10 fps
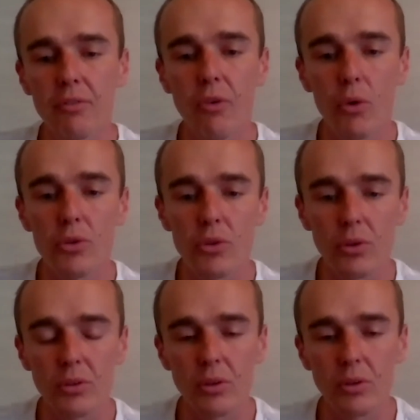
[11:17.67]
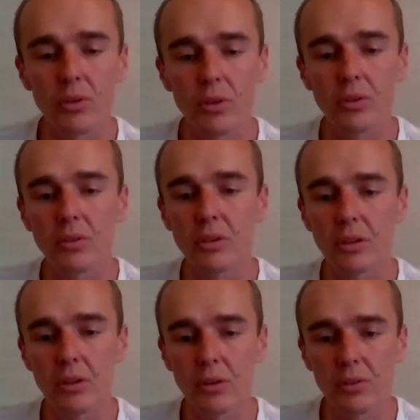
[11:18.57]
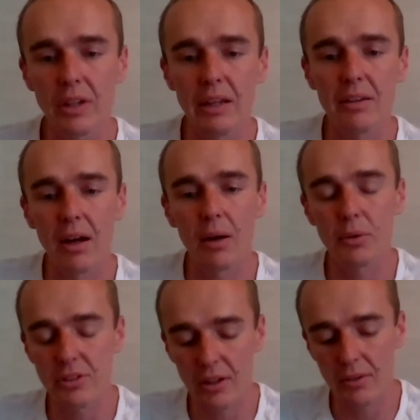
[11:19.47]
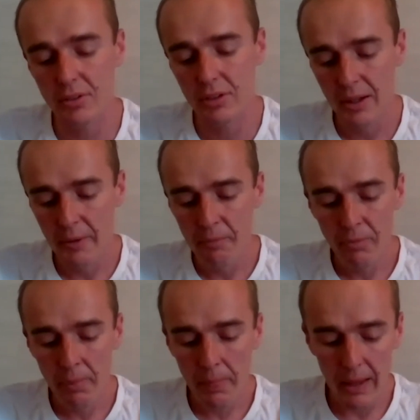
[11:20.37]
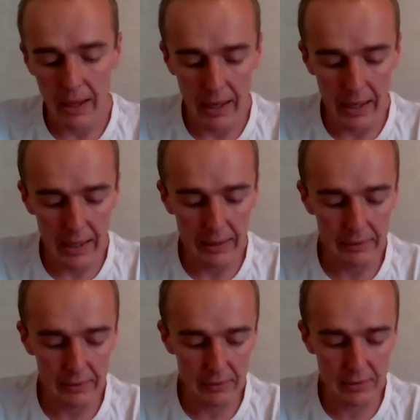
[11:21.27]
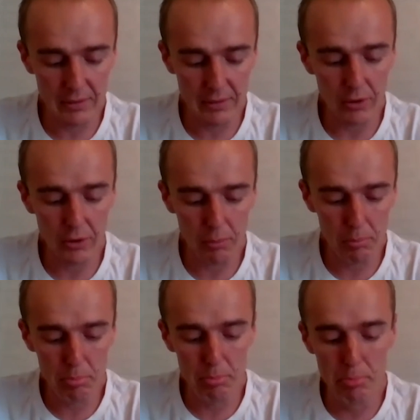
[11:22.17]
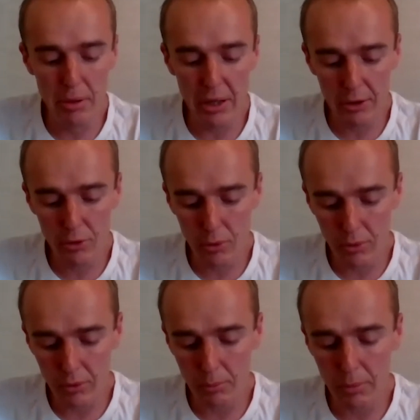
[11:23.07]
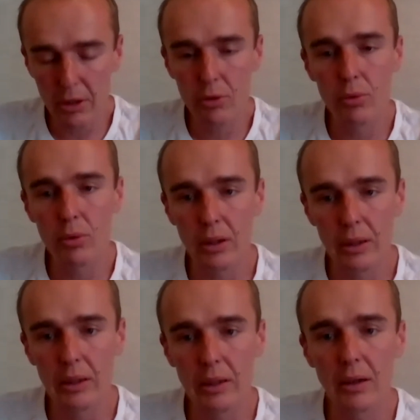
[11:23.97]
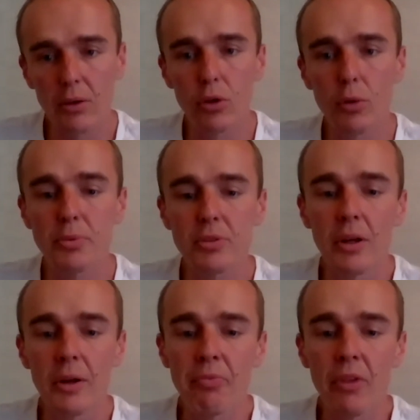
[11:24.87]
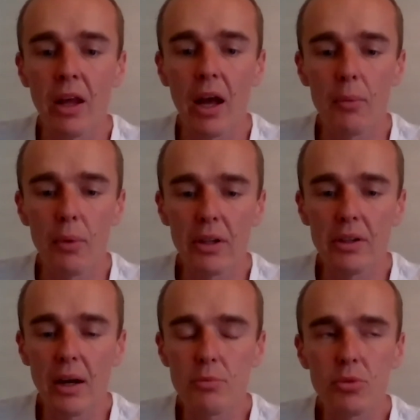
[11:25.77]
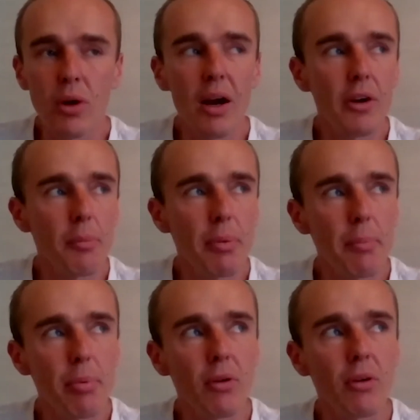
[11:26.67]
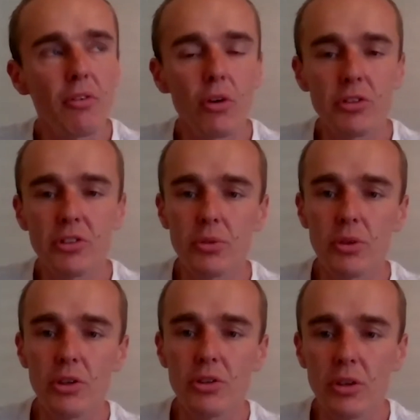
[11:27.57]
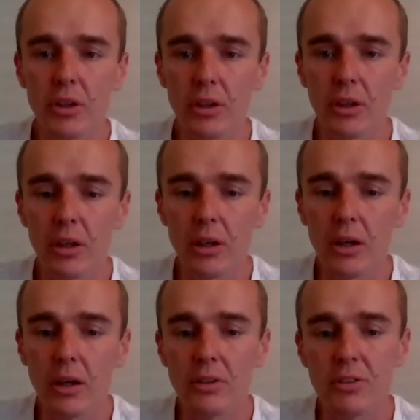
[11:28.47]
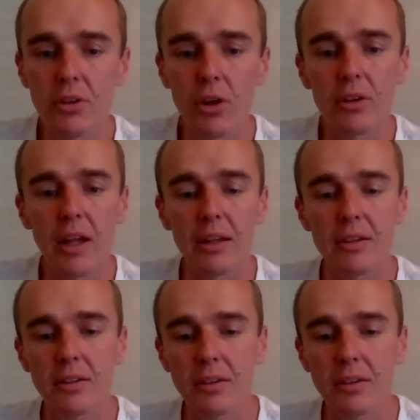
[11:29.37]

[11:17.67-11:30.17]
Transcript: focus on data ourselves. And these are big two groups. And when it comes to hiring people, of course, situation here is not that,